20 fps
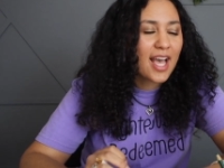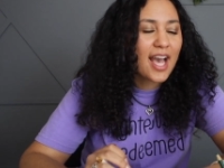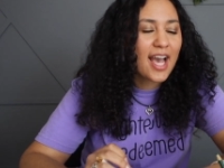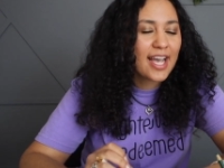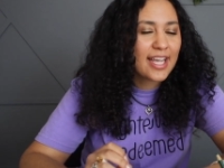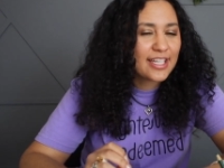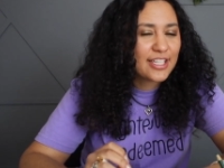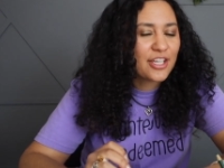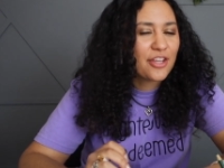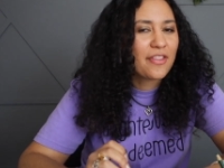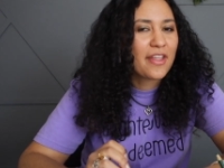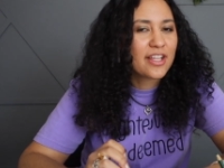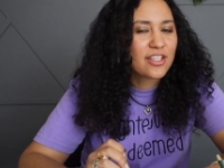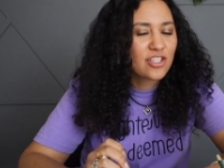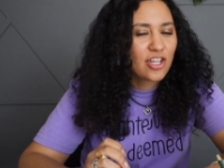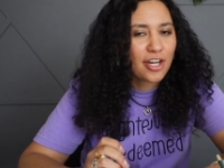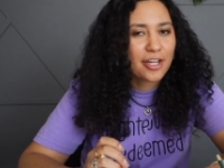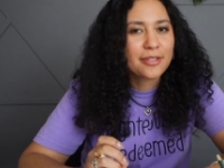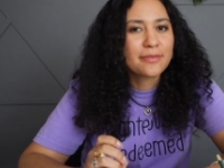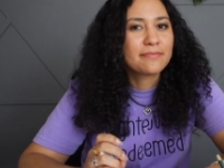I know that's
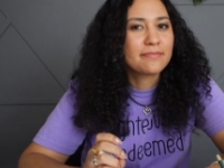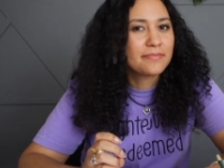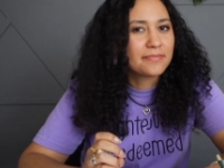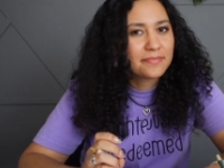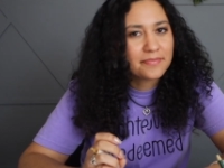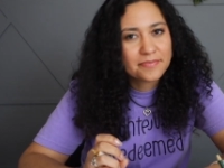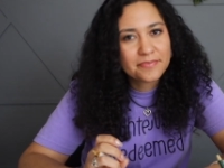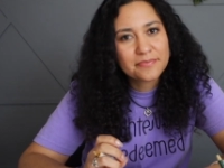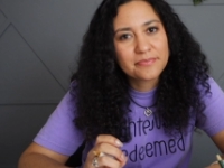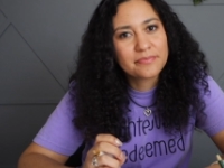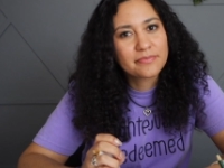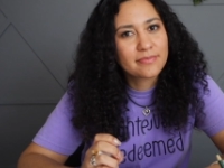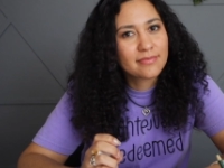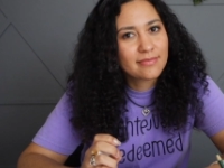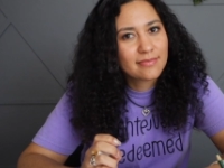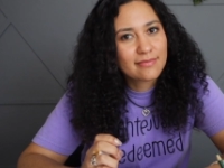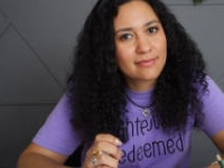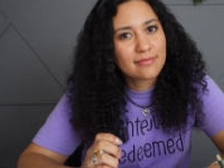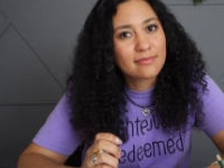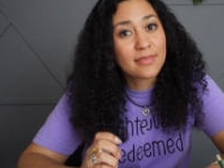hard,
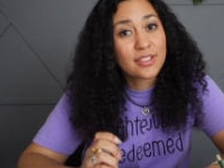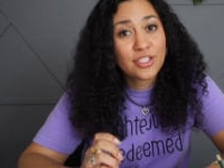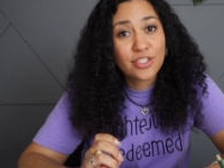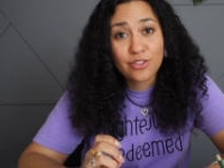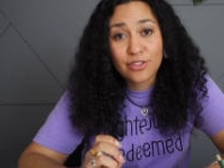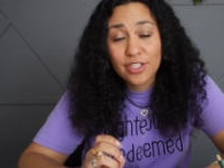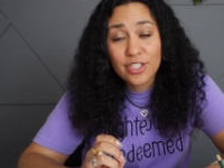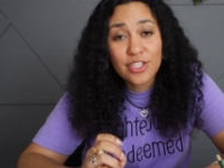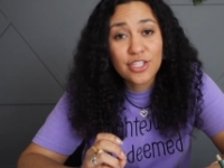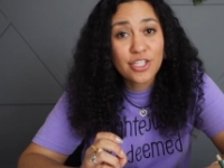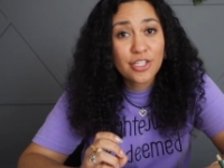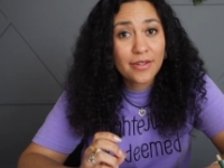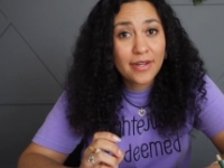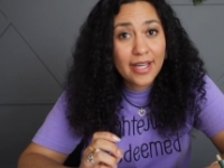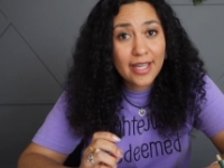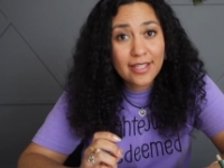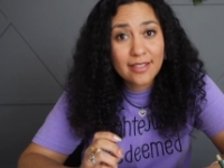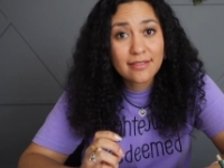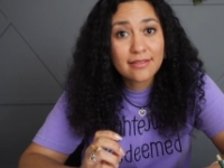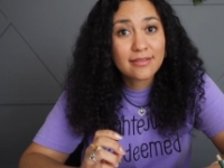but you can do it.